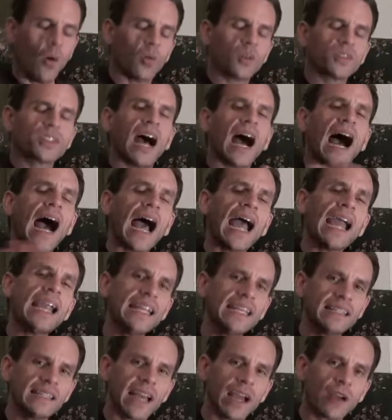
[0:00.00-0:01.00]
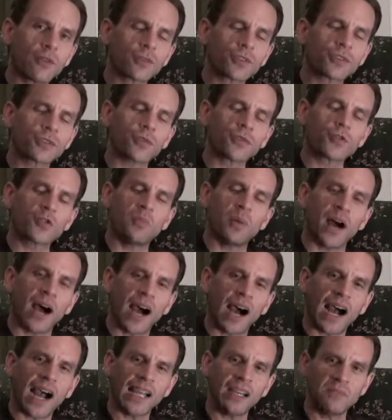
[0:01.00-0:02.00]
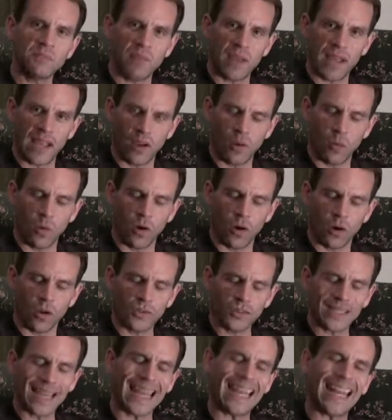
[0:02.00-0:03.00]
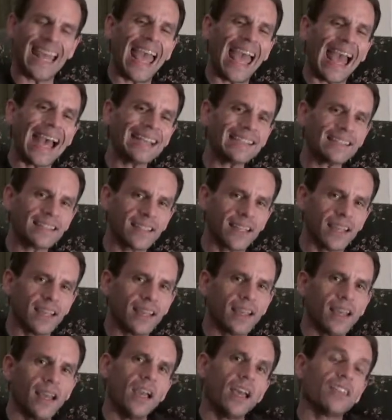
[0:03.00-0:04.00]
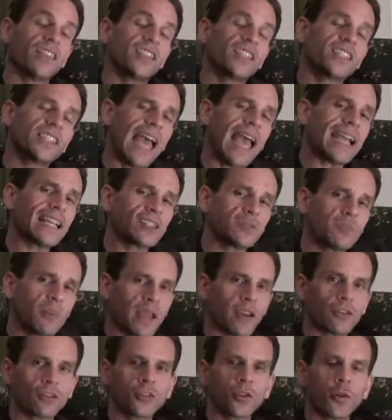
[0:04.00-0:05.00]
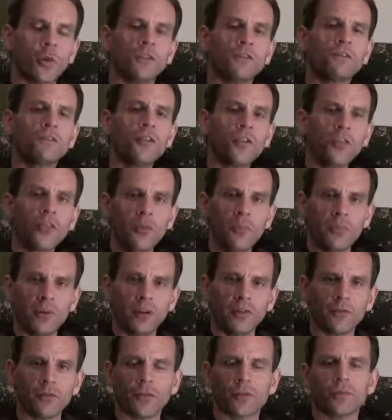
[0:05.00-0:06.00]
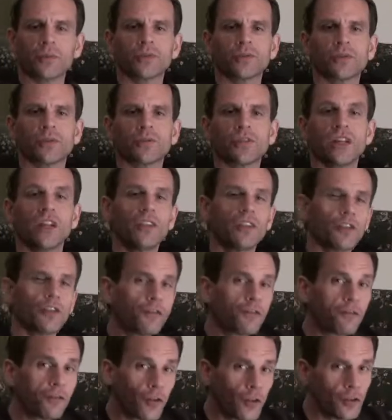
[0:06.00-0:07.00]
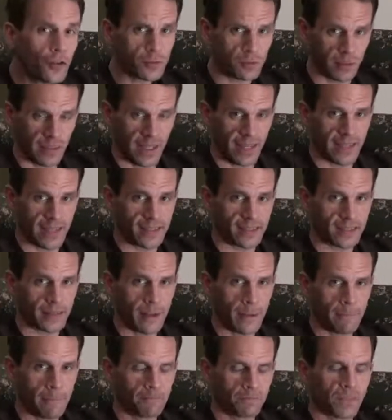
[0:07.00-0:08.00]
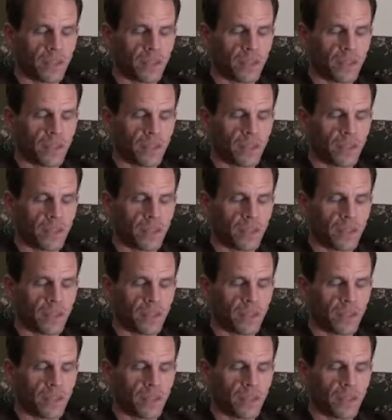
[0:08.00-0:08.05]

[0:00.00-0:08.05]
was hiding that research behind paywalls and asking the taxpayers who had foot the bill for the research in the first place